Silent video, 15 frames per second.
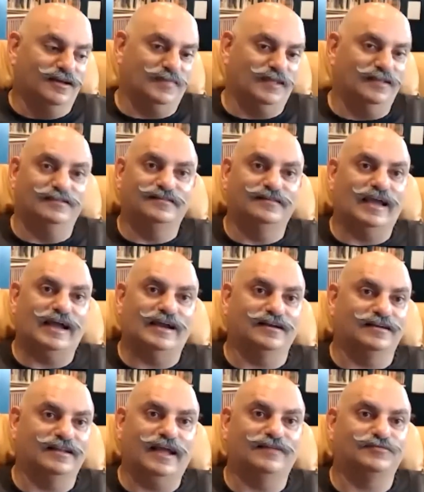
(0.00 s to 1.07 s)
in
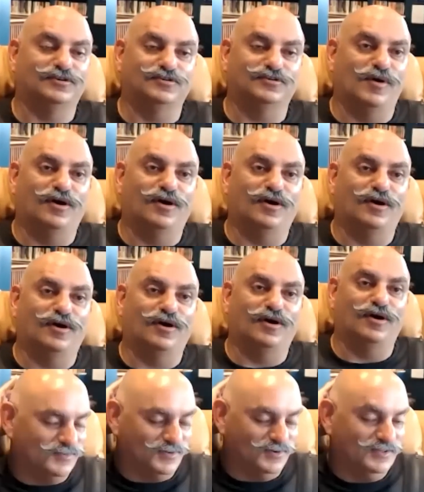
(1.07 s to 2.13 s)
Seattle day after tomorrow.
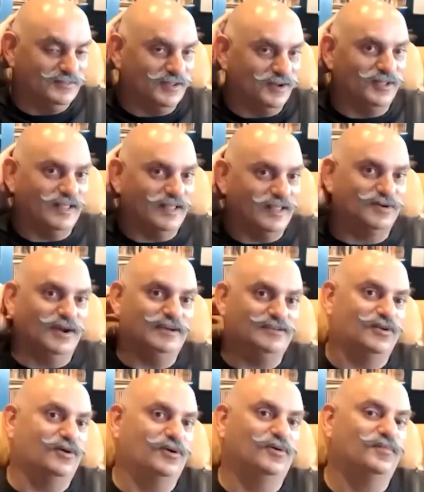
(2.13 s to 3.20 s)
So he said, oh, that's great.
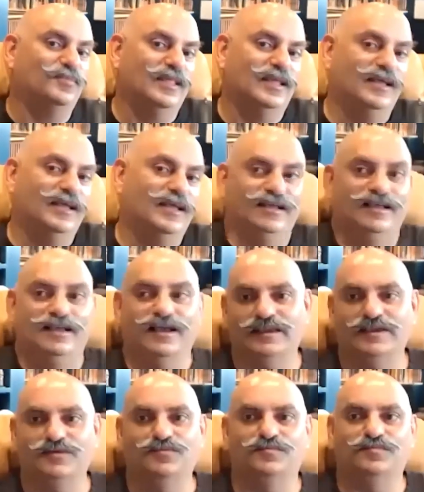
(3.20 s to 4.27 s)
So
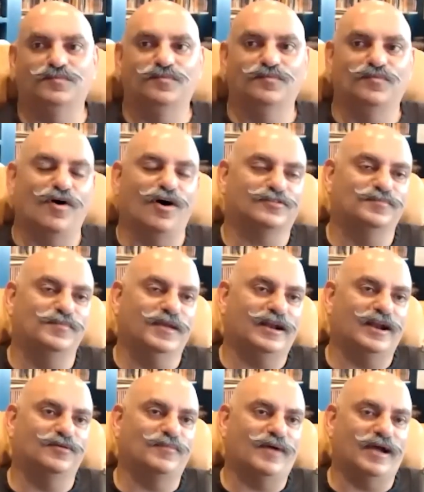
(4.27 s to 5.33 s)
he walked me
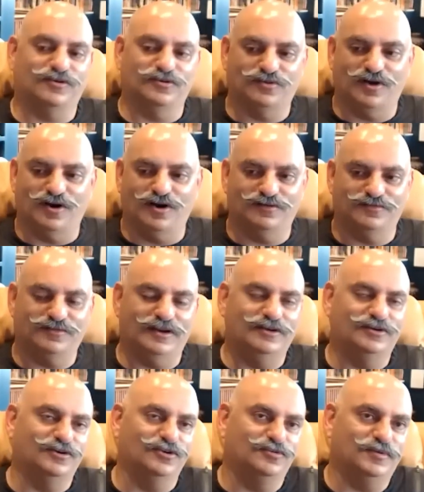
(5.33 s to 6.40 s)
around Microsoft,
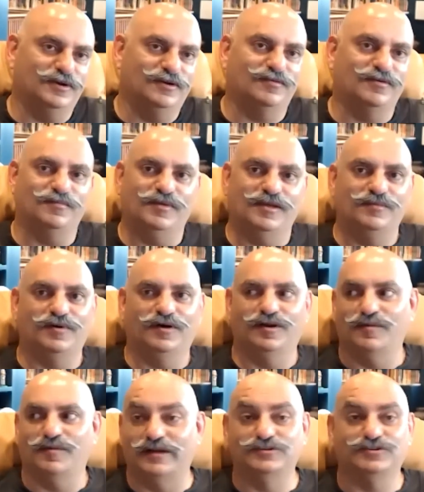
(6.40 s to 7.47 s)
introduced me to different
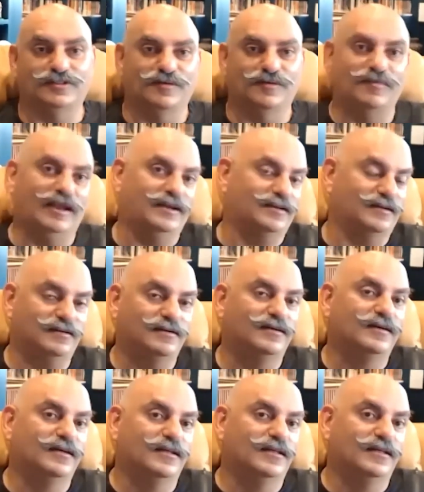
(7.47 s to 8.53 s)
people. A bunch of them later
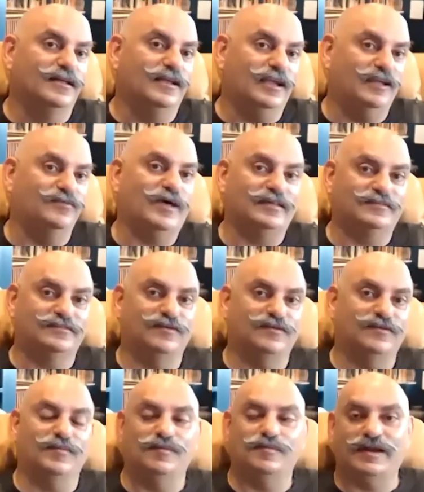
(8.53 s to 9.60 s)
invested with
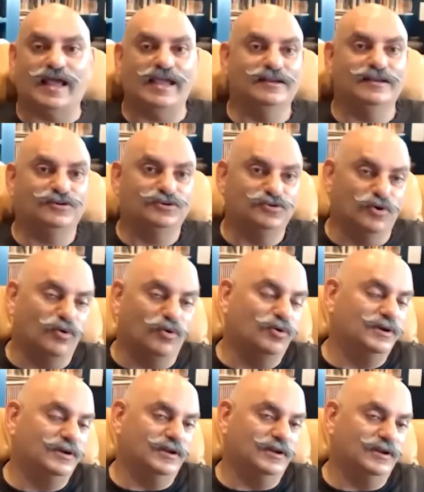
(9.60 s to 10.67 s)
me. But I
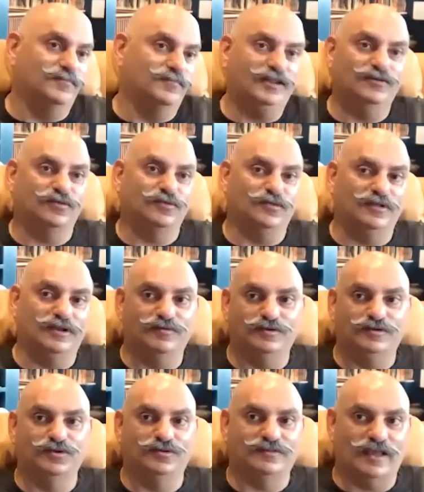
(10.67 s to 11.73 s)
told many of those
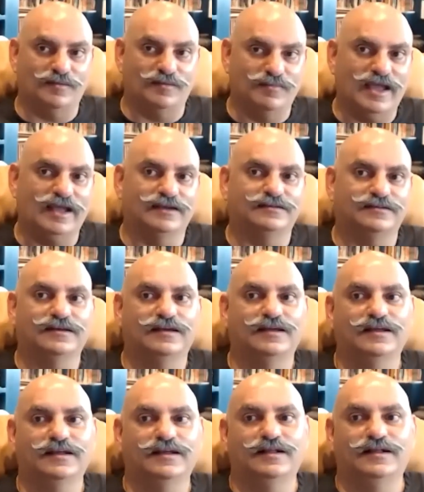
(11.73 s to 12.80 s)
individuals I met
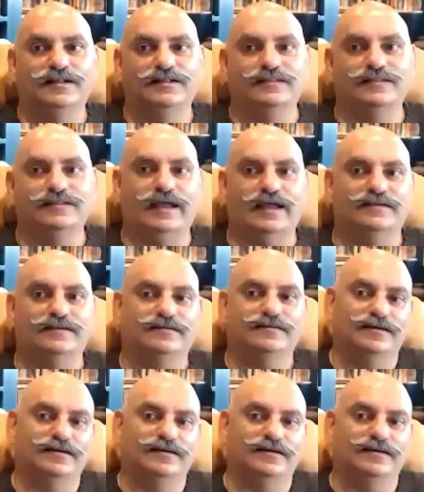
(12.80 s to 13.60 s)
that